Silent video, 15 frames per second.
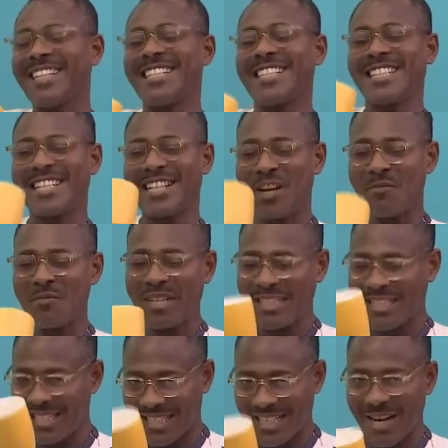It's a ceramic
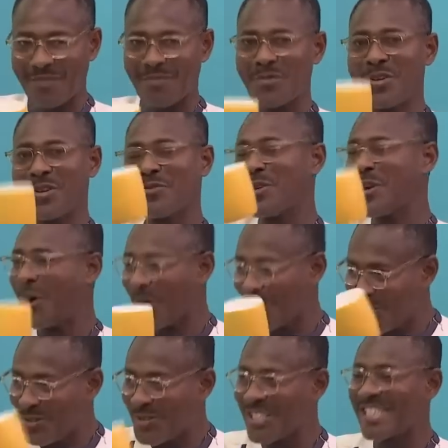teacup. We all
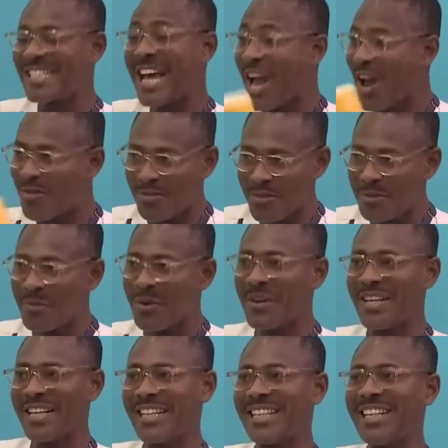use it every
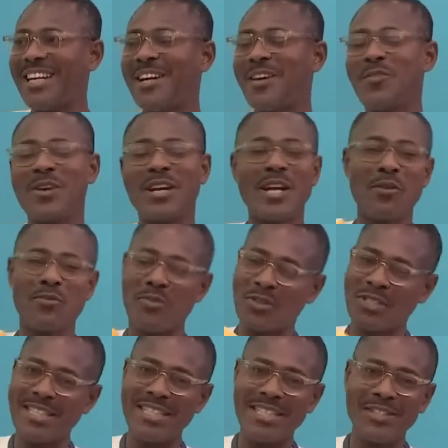morning, whether for
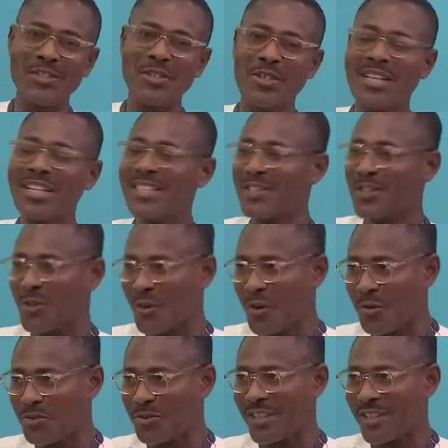tea, chocolate, or coffee.